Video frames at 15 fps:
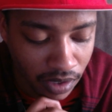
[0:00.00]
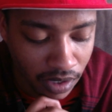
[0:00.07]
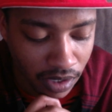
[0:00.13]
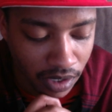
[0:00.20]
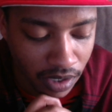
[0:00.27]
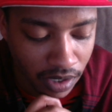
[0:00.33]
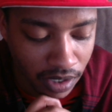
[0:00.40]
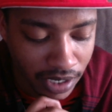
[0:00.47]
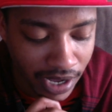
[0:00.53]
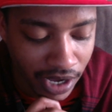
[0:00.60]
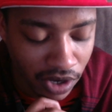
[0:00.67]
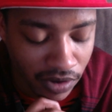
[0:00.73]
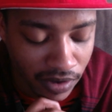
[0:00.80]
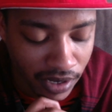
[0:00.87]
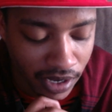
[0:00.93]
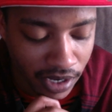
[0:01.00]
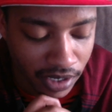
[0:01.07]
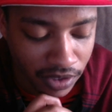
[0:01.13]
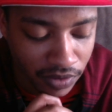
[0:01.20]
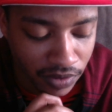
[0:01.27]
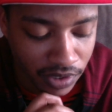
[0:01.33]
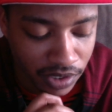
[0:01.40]
and the
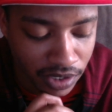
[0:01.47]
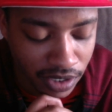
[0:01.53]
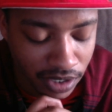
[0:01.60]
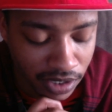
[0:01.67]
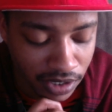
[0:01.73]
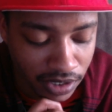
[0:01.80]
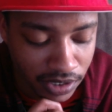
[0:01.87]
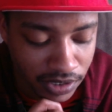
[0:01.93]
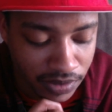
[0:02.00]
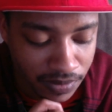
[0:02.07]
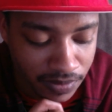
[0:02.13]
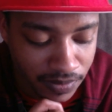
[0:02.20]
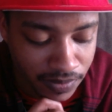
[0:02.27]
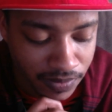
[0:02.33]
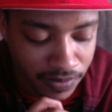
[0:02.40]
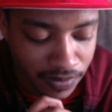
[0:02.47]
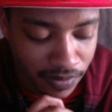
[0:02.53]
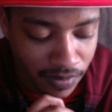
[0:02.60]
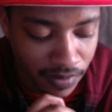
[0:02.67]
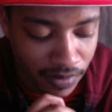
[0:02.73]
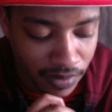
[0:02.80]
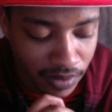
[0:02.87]
Gakukai unit does.
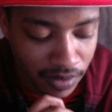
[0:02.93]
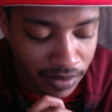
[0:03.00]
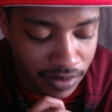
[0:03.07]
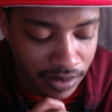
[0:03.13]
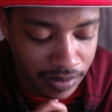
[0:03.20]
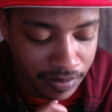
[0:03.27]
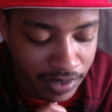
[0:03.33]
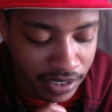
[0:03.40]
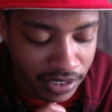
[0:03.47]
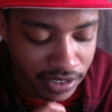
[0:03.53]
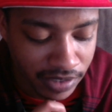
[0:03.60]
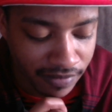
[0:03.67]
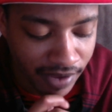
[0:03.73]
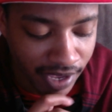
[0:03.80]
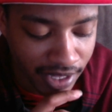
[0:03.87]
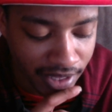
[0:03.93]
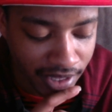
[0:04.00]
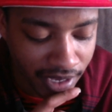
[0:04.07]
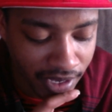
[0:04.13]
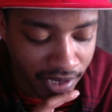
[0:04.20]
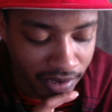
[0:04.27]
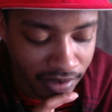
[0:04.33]
Because the fact
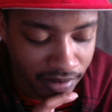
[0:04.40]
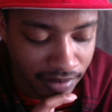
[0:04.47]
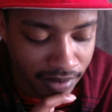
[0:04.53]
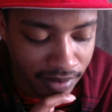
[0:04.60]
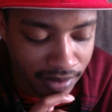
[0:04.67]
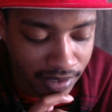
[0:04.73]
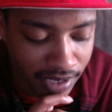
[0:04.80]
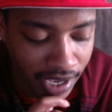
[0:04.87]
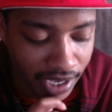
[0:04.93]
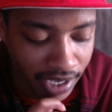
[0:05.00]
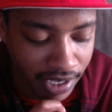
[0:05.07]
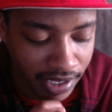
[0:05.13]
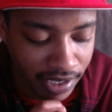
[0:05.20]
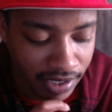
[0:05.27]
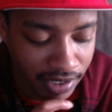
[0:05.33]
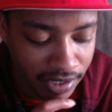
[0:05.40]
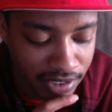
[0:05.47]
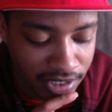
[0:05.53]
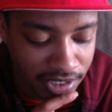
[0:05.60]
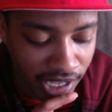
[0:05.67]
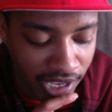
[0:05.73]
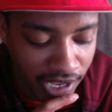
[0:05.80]
that Kanki
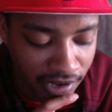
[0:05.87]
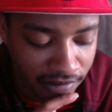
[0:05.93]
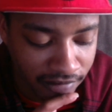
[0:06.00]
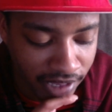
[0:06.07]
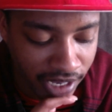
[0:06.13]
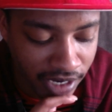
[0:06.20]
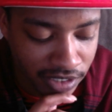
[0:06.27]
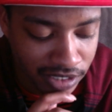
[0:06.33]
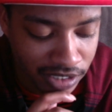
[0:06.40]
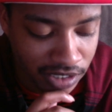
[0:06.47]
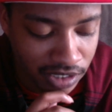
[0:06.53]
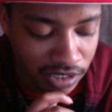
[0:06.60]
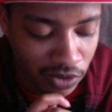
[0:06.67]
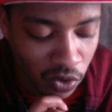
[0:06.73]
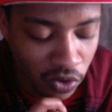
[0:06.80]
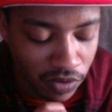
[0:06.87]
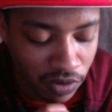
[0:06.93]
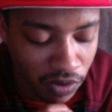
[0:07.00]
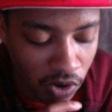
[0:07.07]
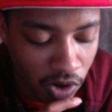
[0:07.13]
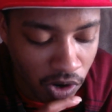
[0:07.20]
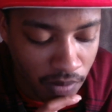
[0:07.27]
saved that
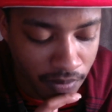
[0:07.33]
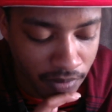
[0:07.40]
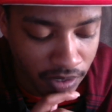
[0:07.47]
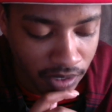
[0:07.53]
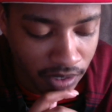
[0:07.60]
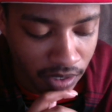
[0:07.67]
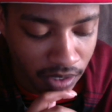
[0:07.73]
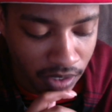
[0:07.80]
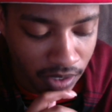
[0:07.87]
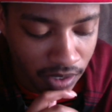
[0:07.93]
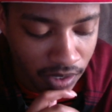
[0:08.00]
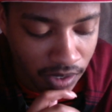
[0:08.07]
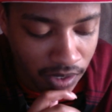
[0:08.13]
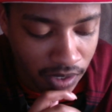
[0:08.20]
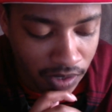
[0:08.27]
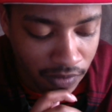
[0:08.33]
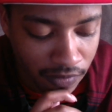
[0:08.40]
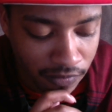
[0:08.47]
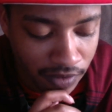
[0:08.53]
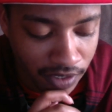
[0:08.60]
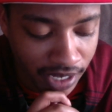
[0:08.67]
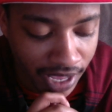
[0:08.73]
Northern Army
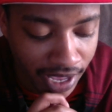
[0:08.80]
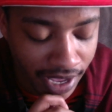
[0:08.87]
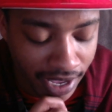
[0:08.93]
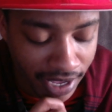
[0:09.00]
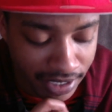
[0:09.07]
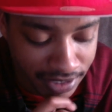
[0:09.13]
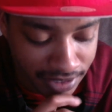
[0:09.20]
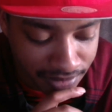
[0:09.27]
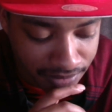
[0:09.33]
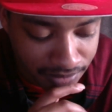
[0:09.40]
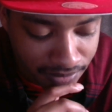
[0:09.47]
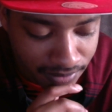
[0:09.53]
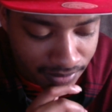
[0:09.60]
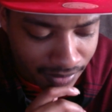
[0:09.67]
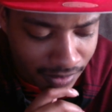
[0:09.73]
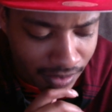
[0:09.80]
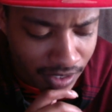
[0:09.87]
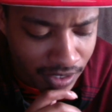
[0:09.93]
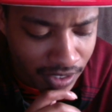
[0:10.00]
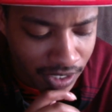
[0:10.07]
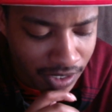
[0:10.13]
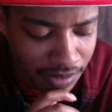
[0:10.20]
for last
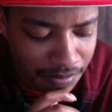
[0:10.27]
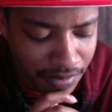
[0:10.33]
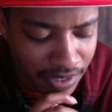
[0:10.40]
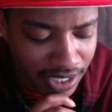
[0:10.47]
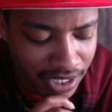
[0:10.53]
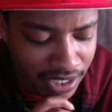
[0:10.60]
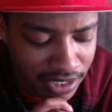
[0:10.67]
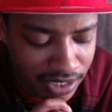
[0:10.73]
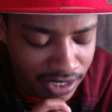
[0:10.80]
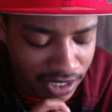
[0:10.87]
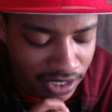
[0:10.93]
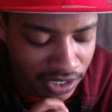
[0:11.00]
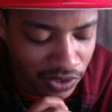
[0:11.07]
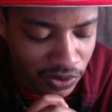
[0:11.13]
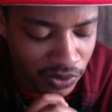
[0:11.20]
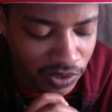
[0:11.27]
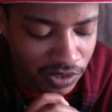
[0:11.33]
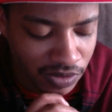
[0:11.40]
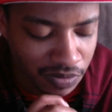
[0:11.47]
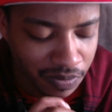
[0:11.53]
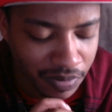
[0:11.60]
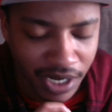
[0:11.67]
means he knew
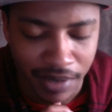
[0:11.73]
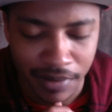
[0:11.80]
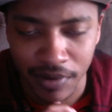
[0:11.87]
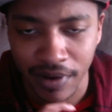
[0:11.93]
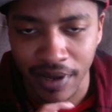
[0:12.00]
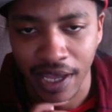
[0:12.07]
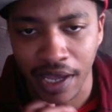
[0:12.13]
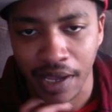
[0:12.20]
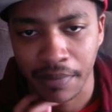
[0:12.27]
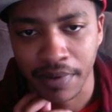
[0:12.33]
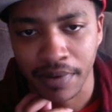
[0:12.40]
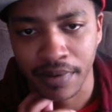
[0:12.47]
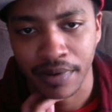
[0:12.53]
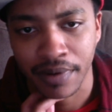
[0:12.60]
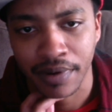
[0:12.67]
this was probably going to happen.